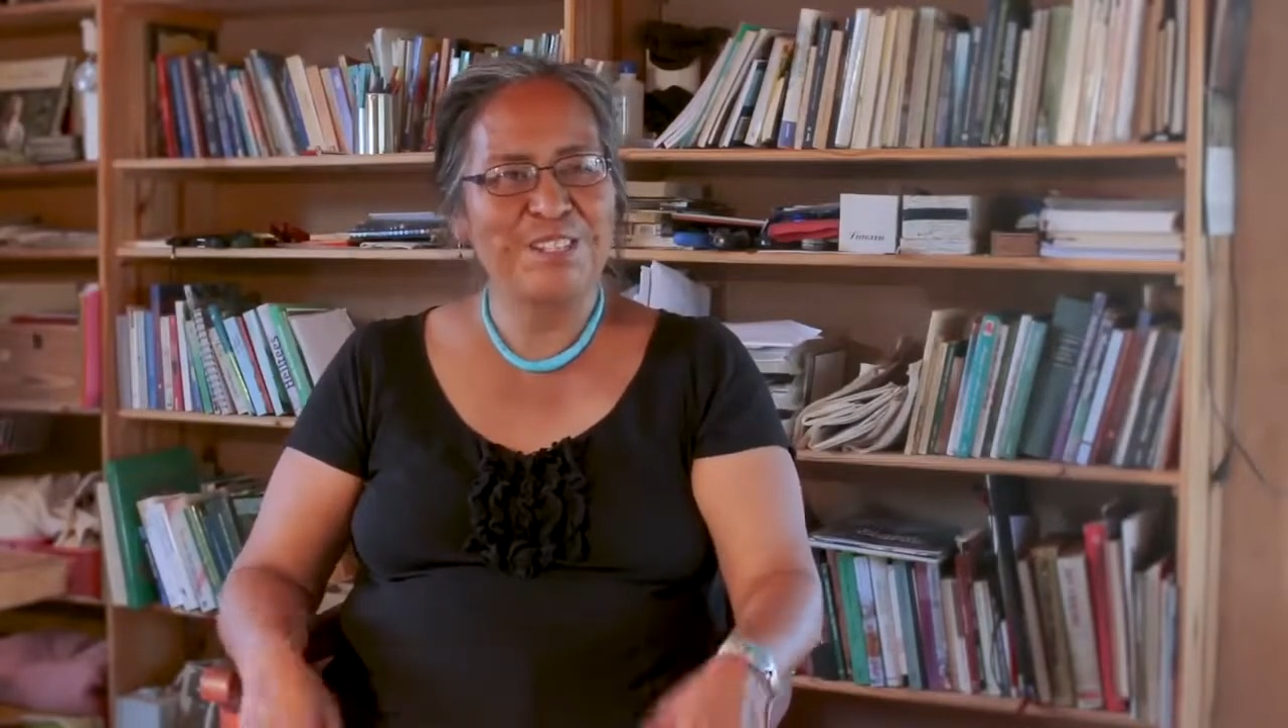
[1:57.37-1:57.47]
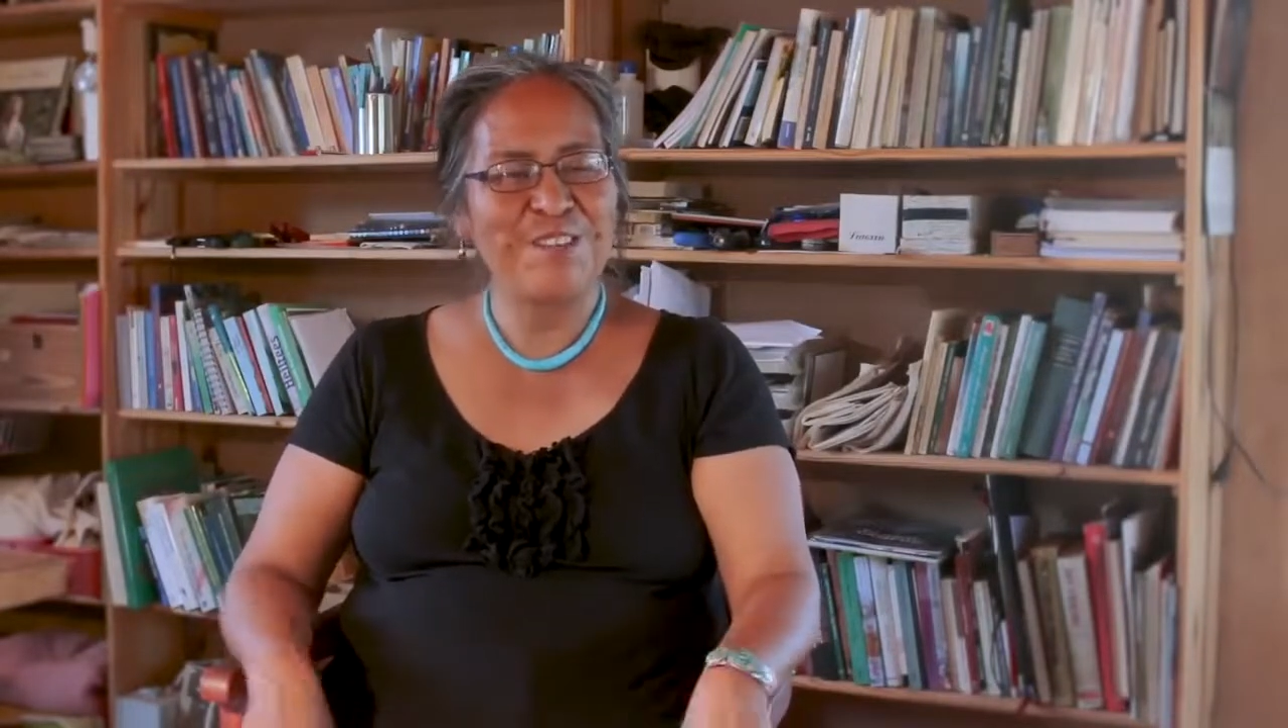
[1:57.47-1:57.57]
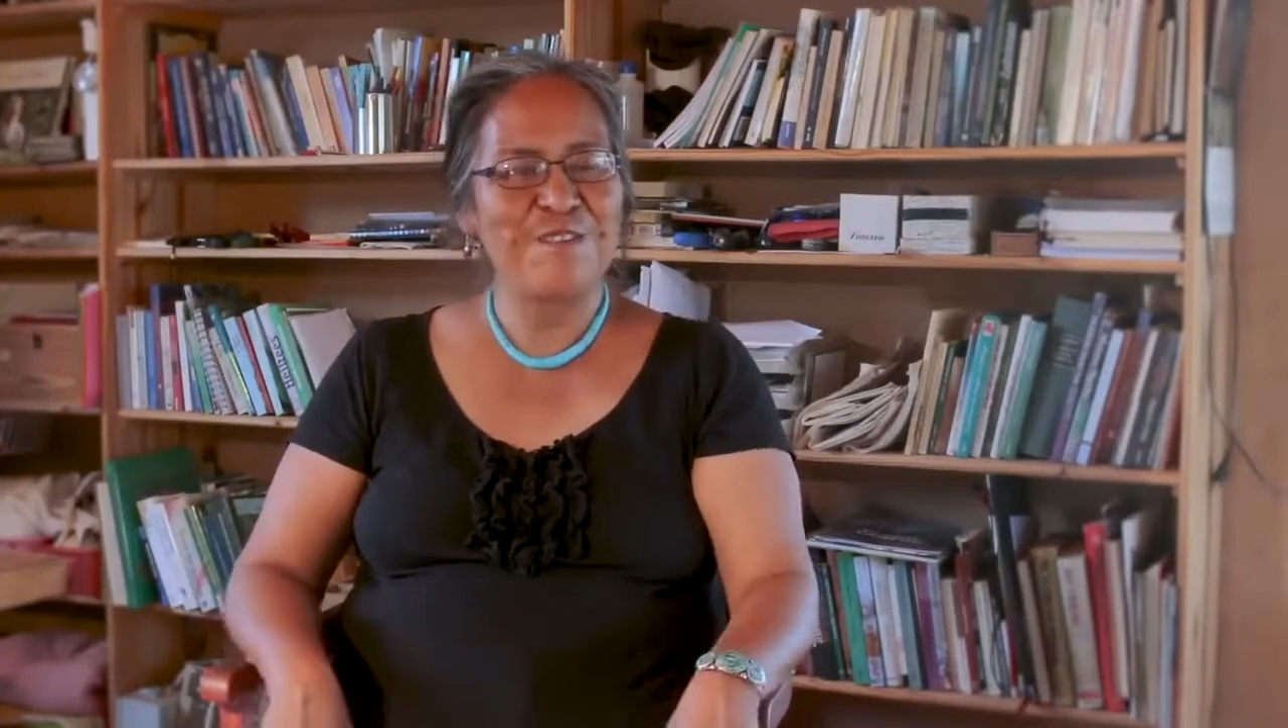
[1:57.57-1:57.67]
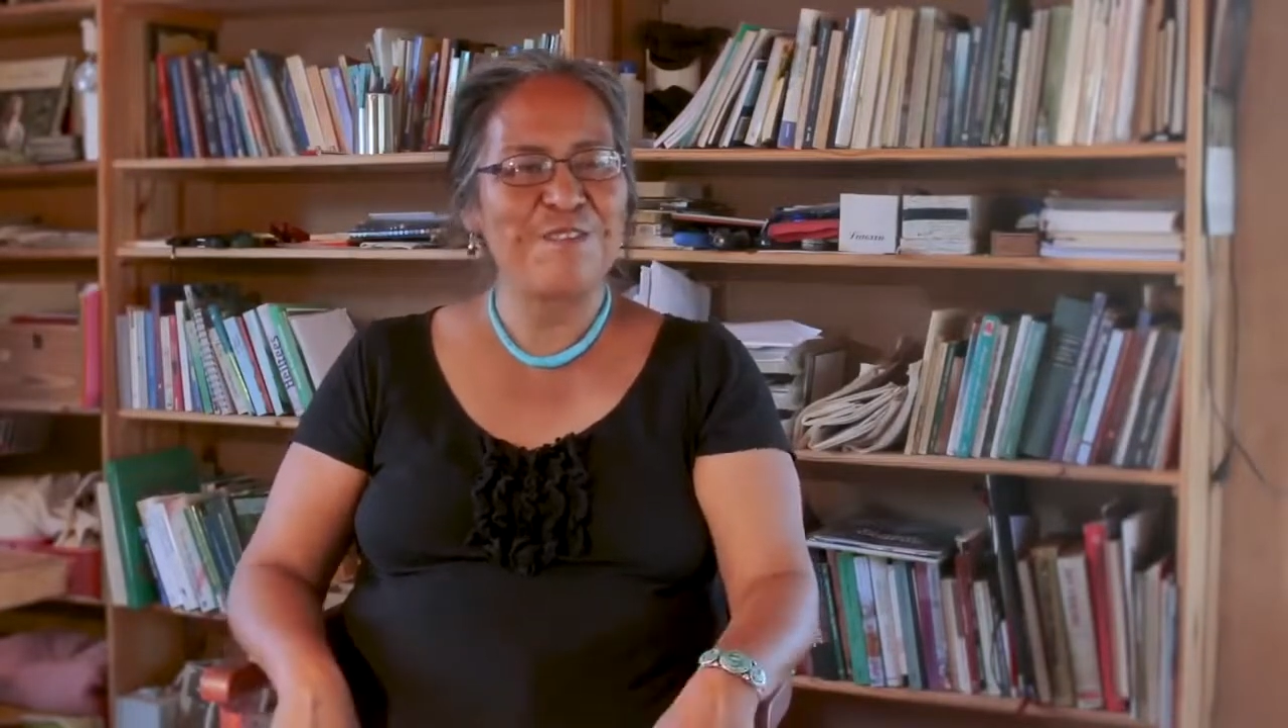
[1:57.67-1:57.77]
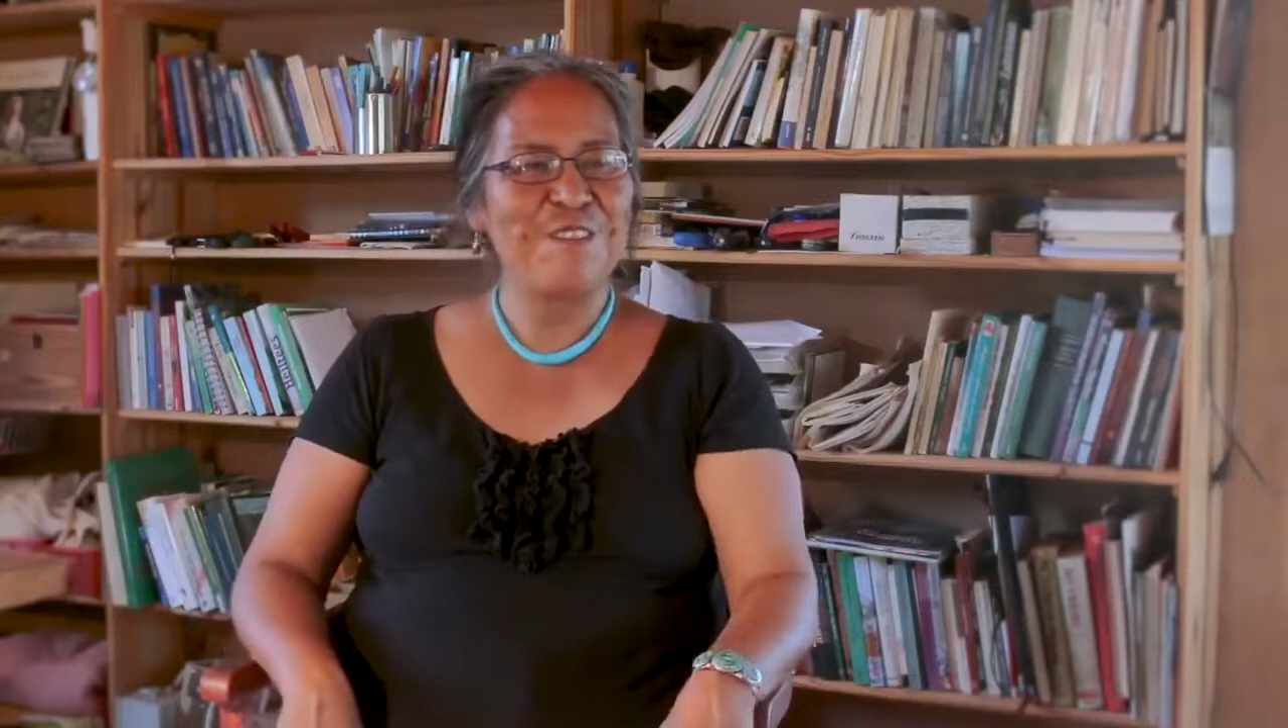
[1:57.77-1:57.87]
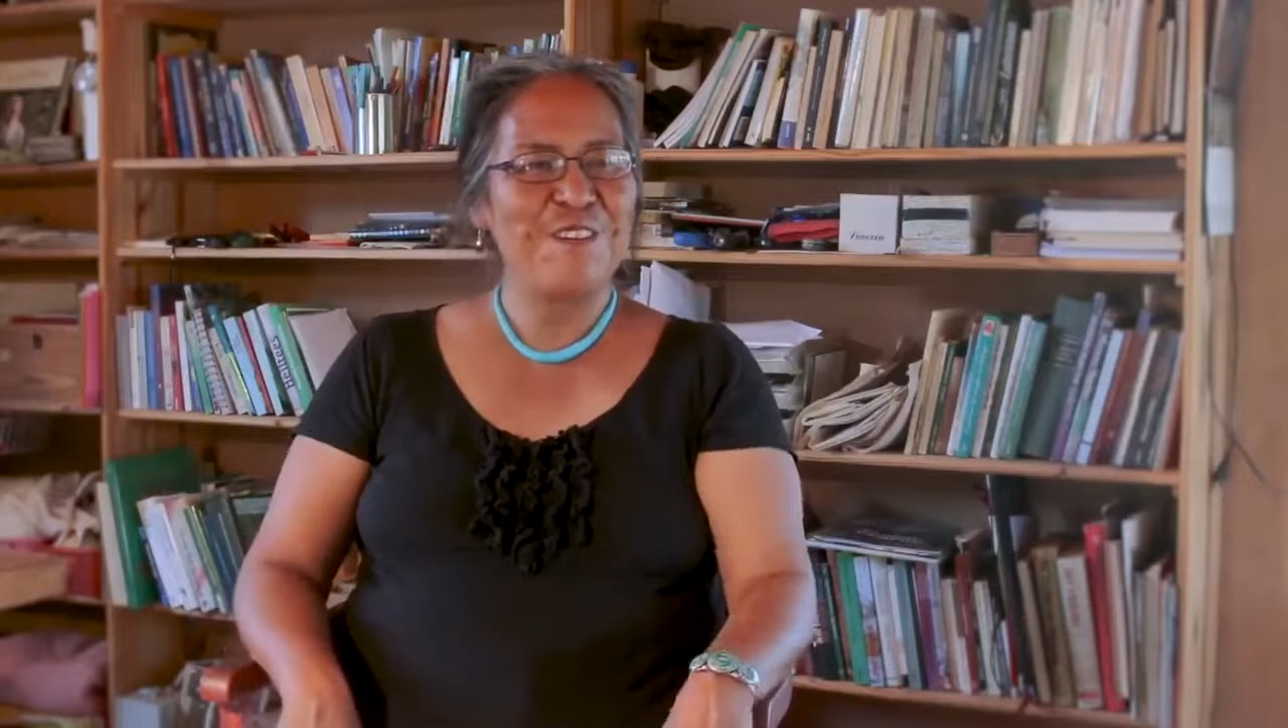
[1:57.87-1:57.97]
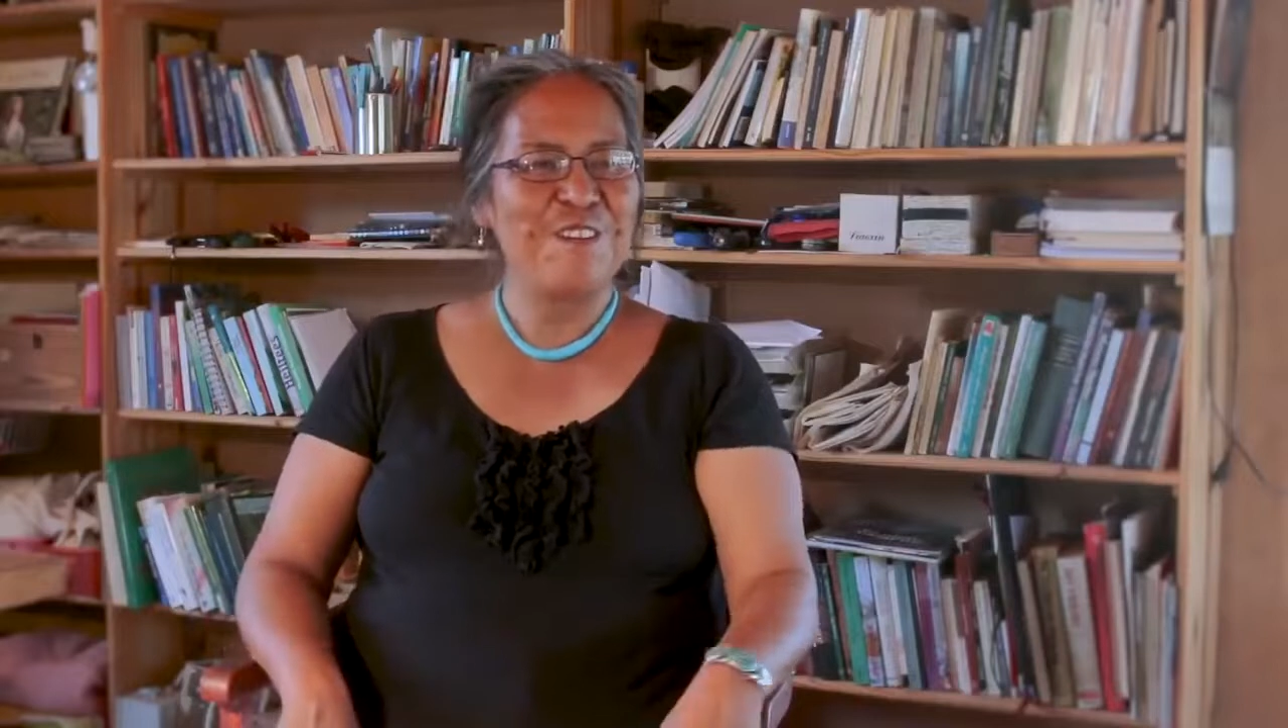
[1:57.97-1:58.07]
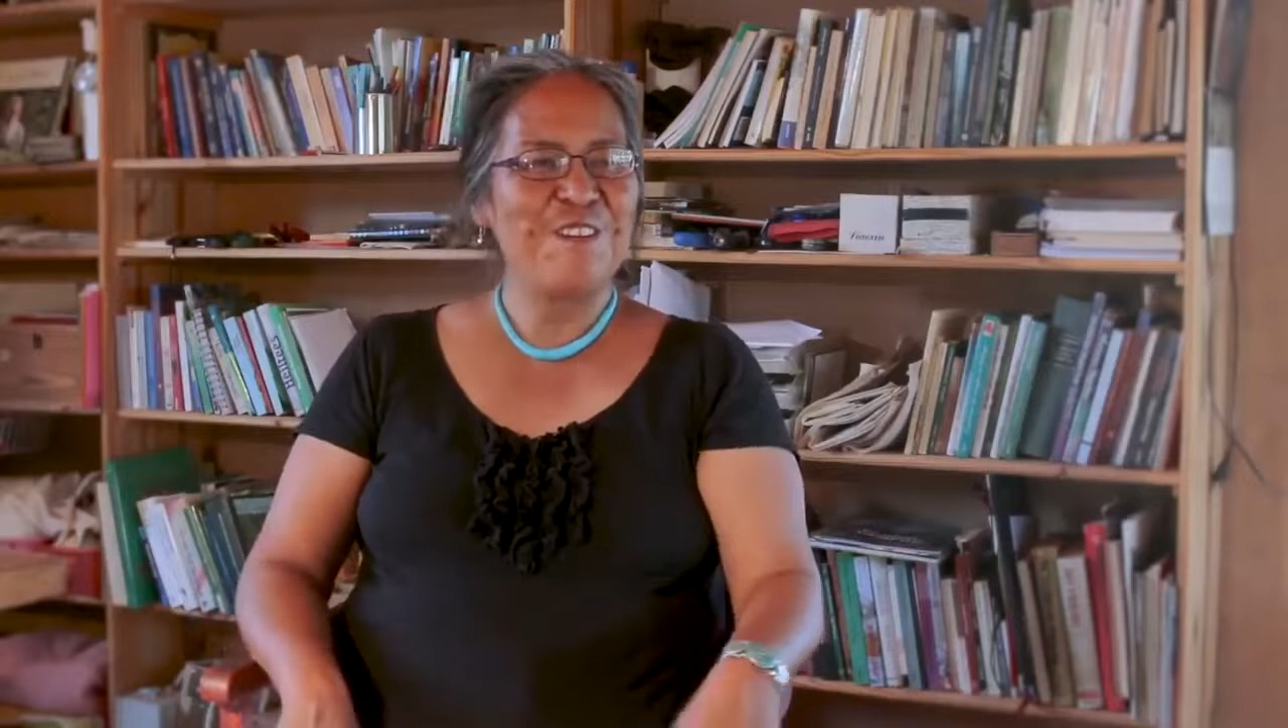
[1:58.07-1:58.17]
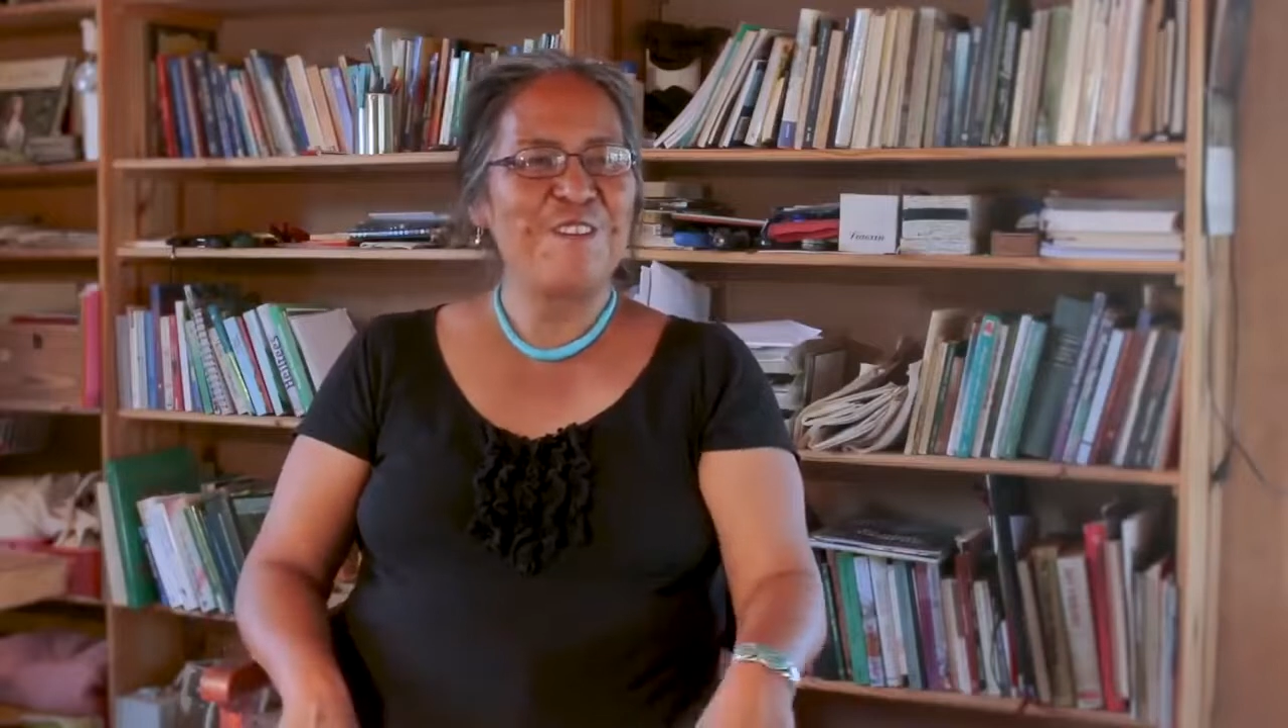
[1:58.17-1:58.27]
So, you